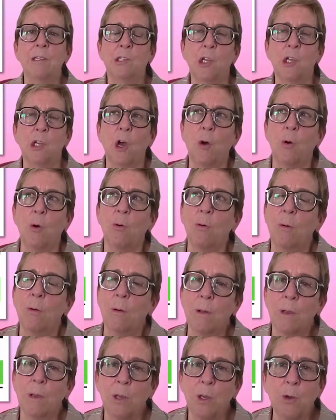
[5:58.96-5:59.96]

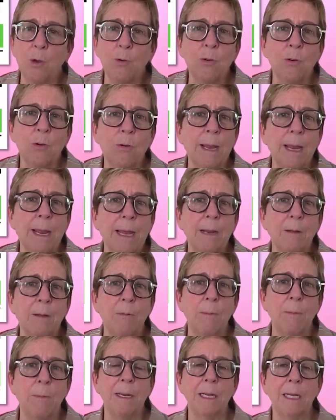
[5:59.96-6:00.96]
So you
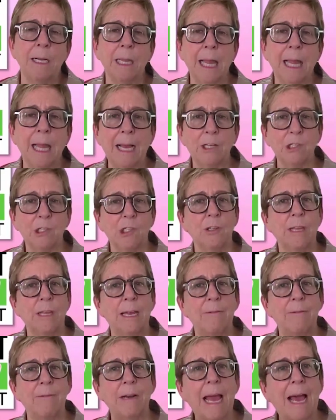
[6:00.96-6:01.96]
created Women in Cloud so
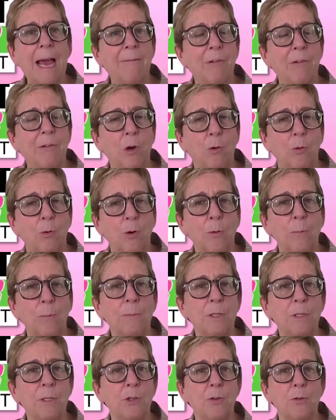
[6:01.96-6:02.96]
they would have a
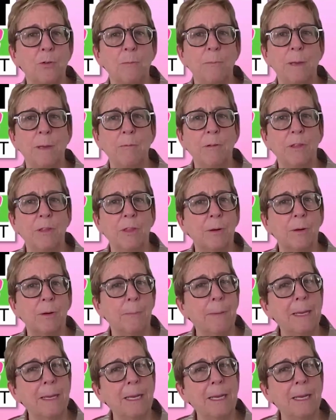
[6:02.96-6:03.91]
group to be with their